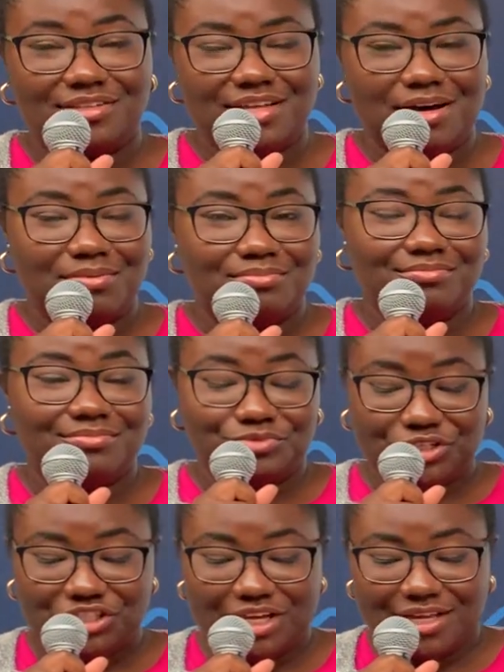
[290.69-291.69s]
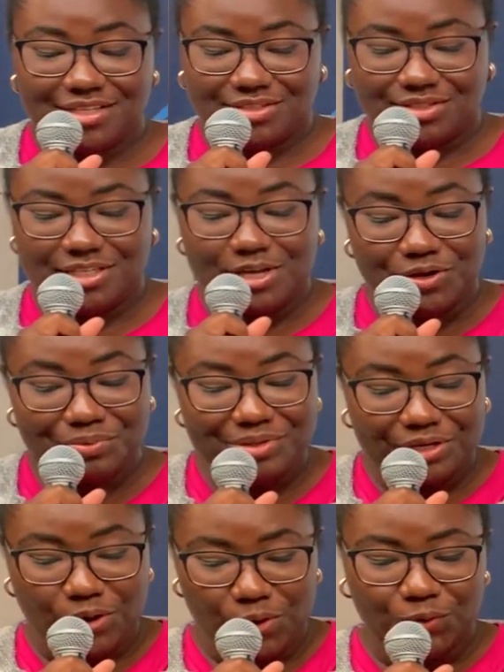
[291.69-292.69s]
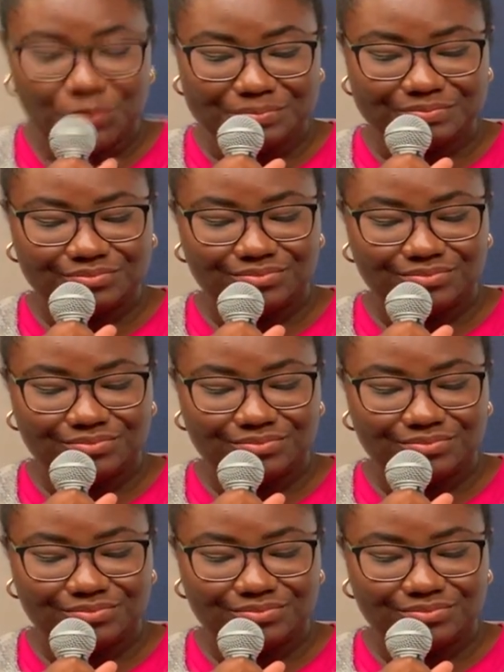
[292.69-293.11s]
Naomi home.